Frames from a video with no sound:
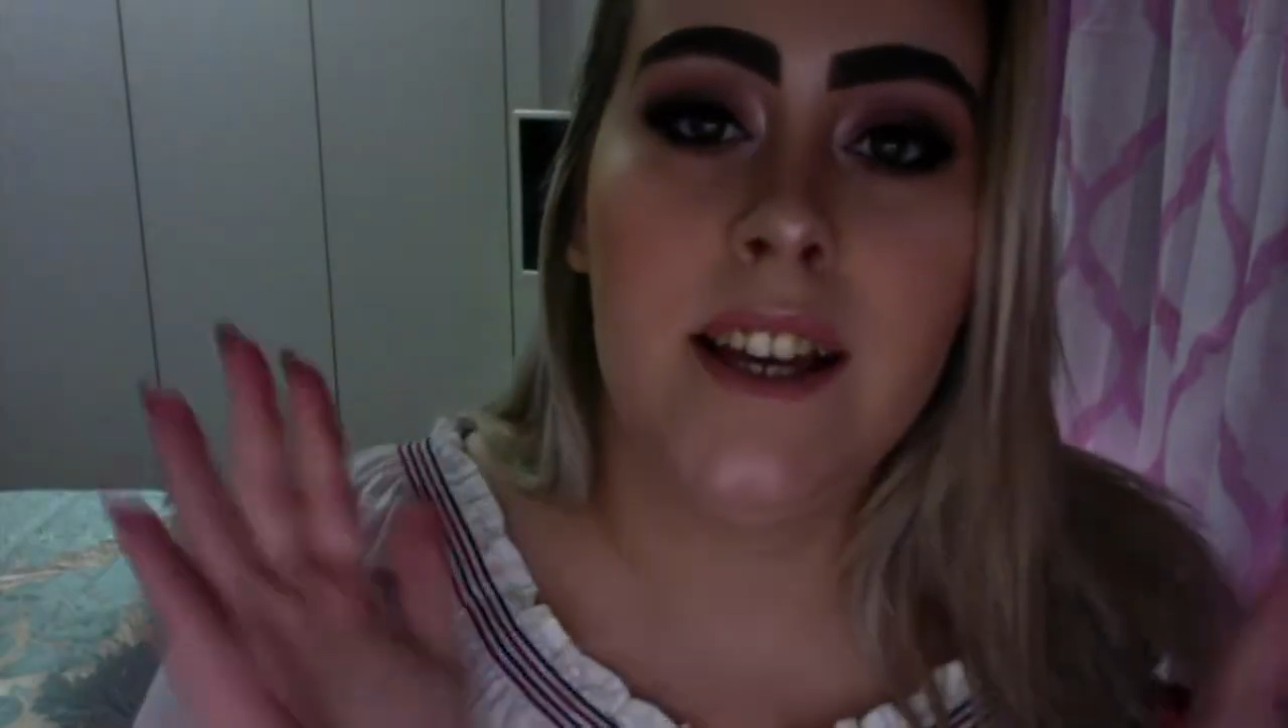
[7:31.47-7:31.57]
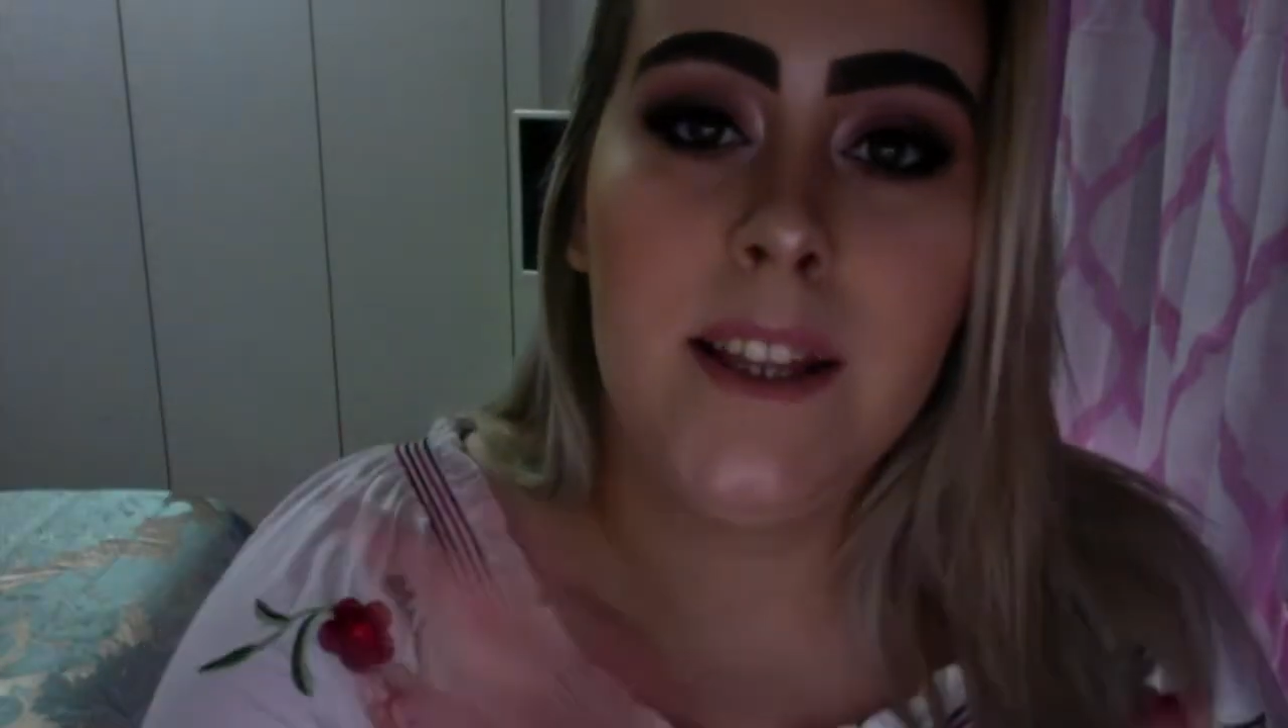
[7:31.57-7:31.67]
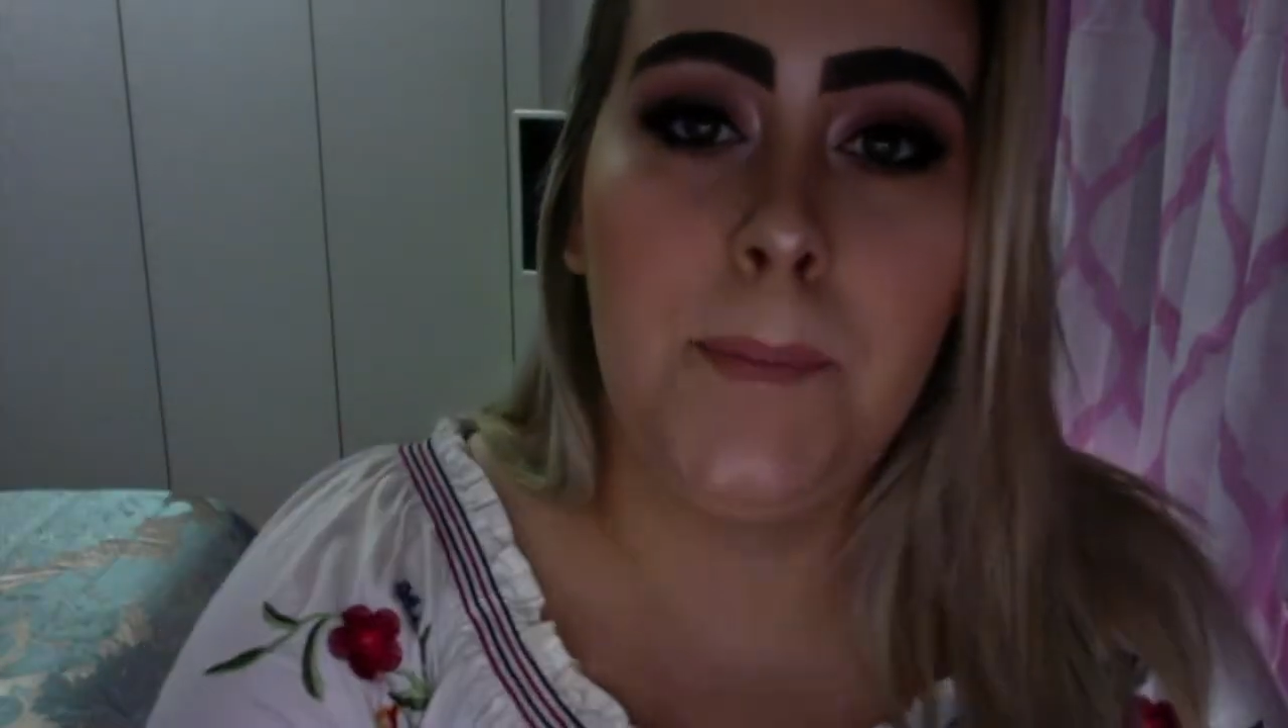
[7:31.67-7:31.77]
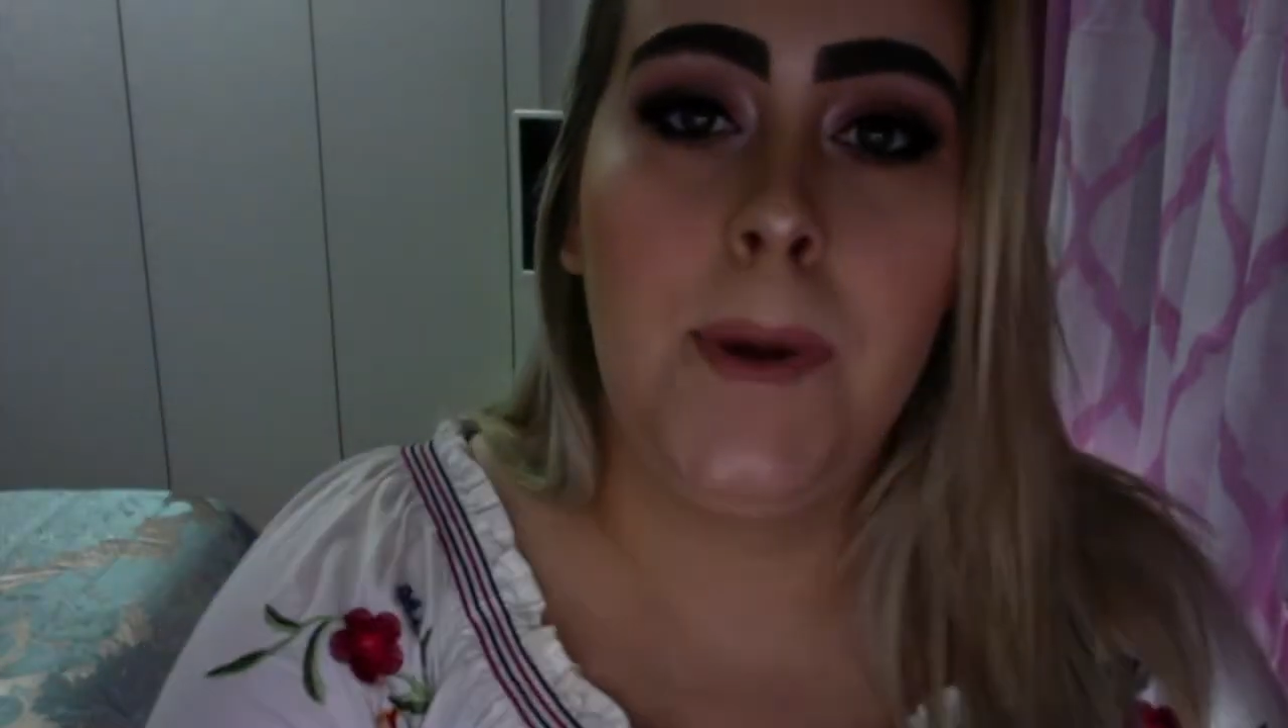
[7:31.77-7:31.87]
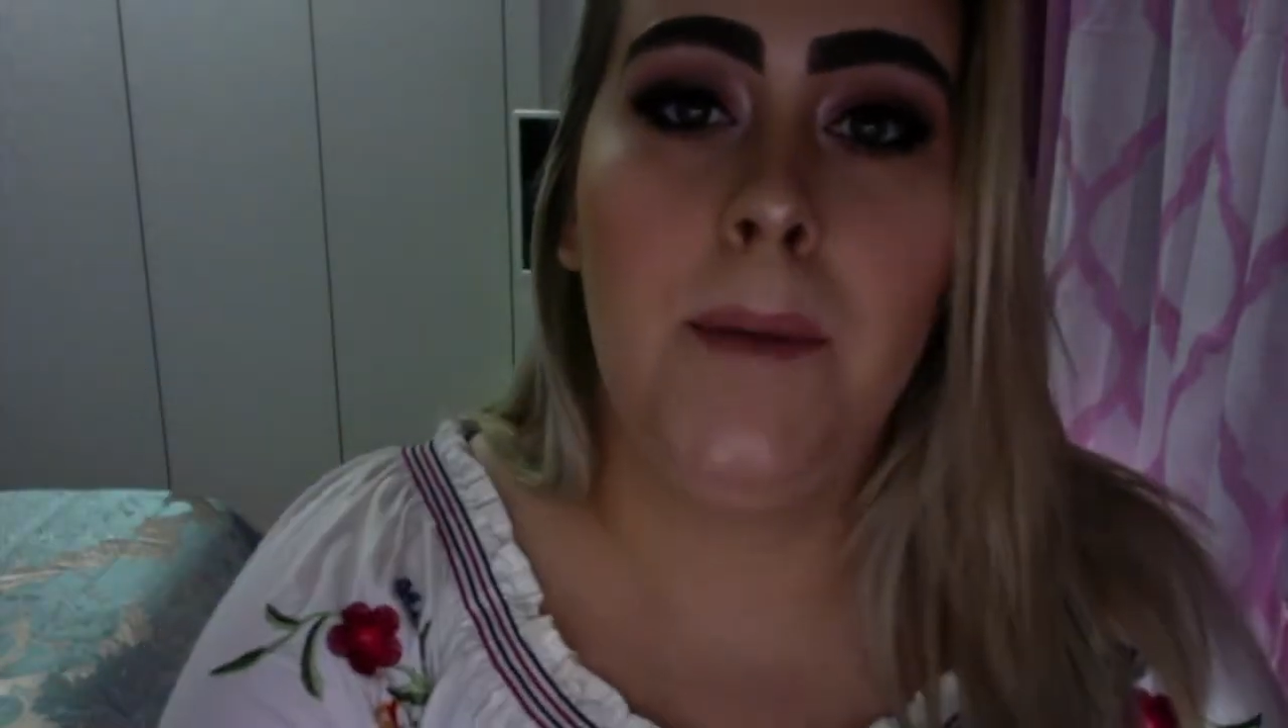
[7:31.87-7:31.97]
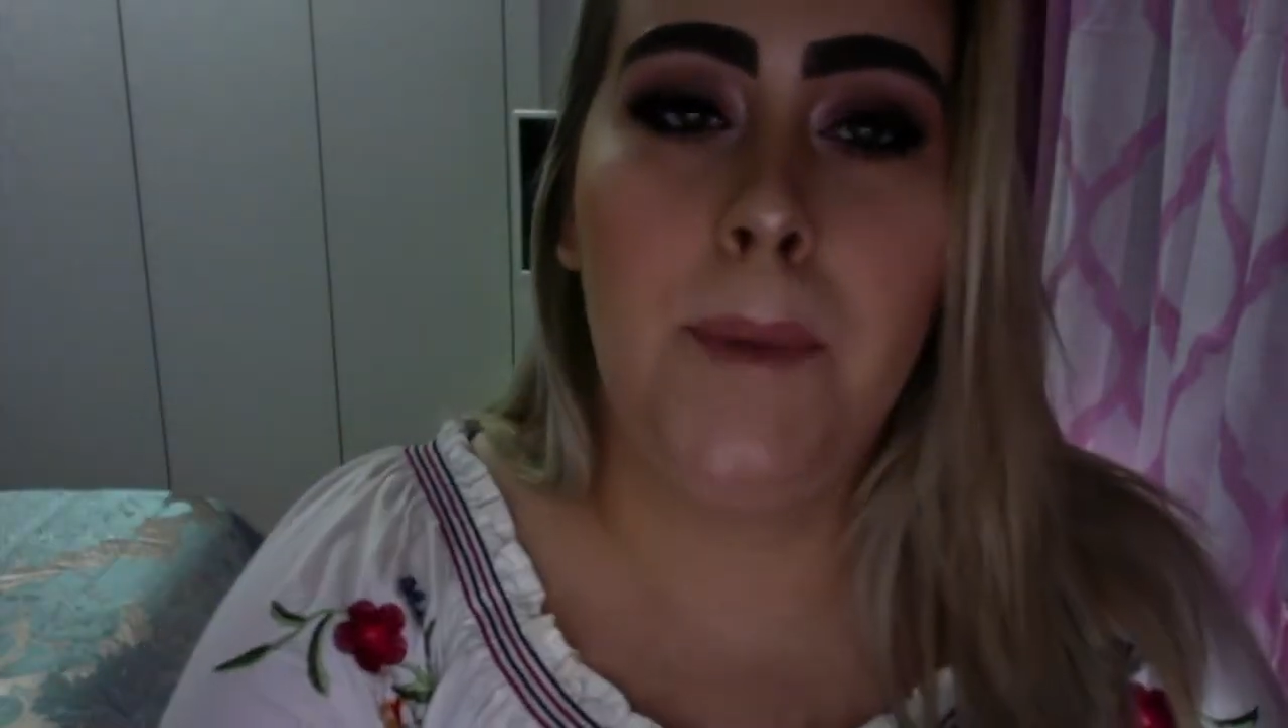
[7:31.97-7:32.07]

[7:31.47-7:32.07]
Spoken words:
the pink